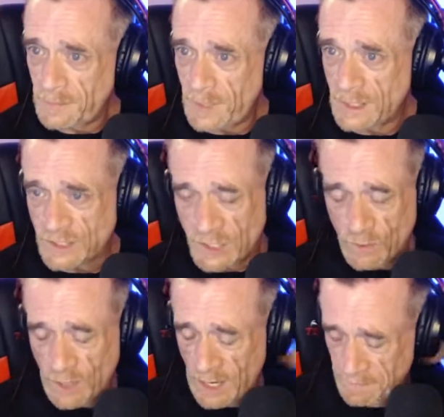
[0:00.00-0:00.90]

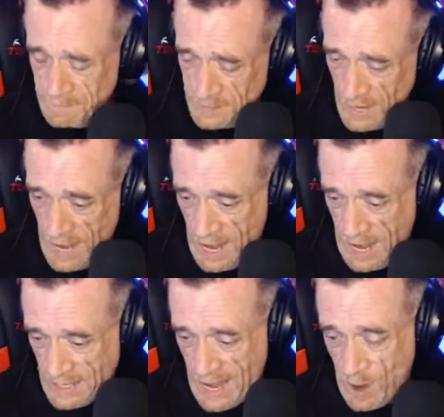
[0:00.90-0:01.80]
So,
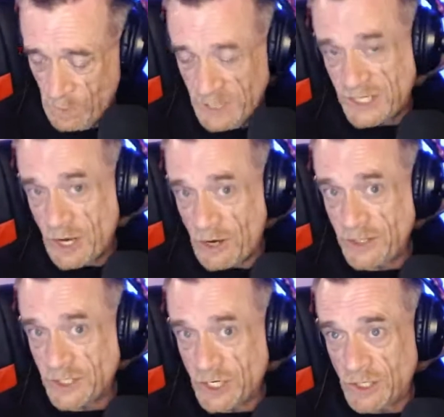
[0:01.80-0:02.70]
yeah, we started
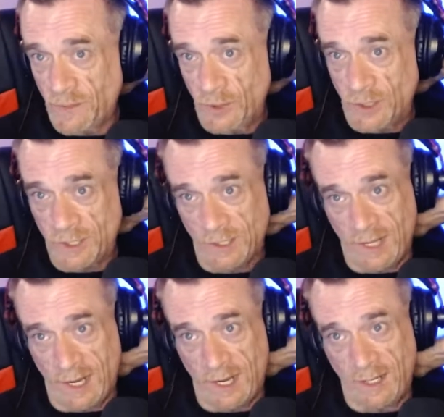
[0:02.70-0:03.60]
The Jungle Book
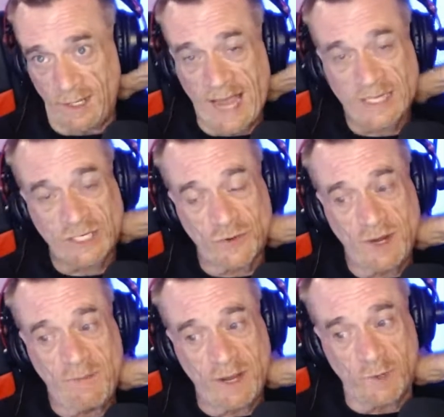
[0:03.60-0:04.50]
last
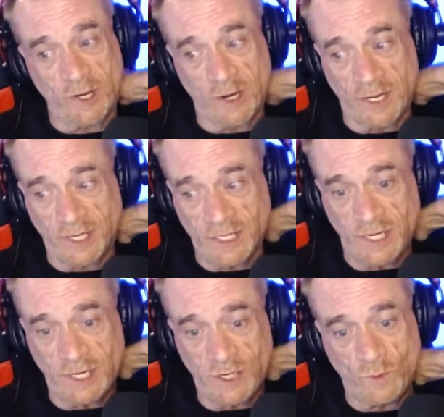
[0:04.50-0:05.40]
stream, and we're going to
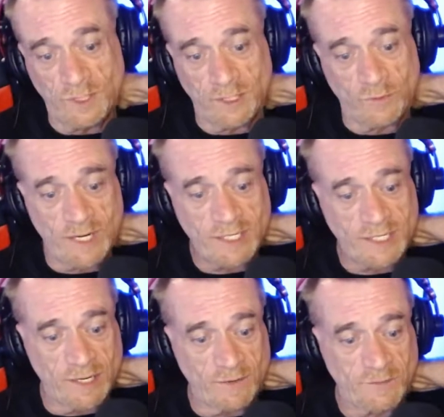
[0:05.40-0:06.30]
continue with the rest
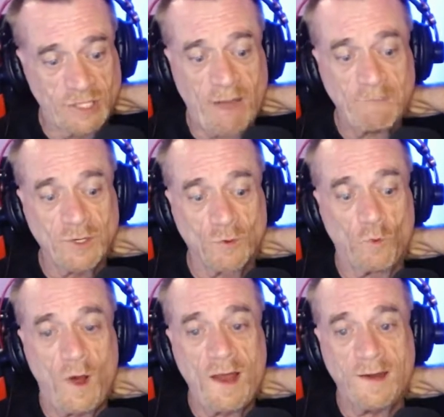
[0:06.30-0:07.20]
of chapter
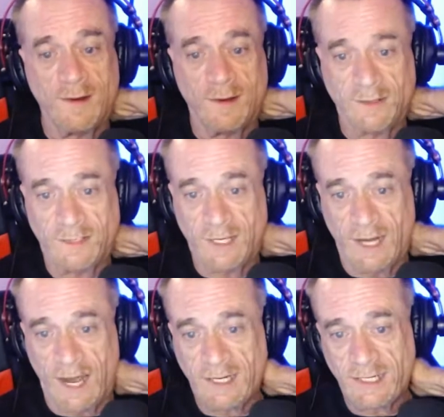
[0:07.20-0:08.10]
1
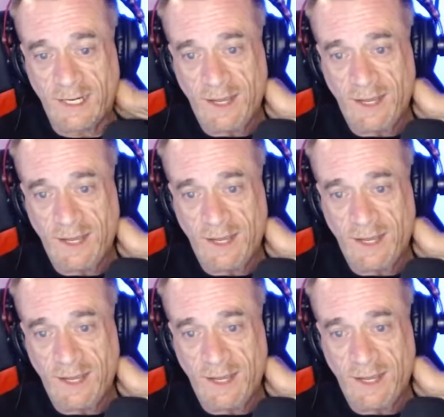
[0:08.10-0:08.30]
tonight.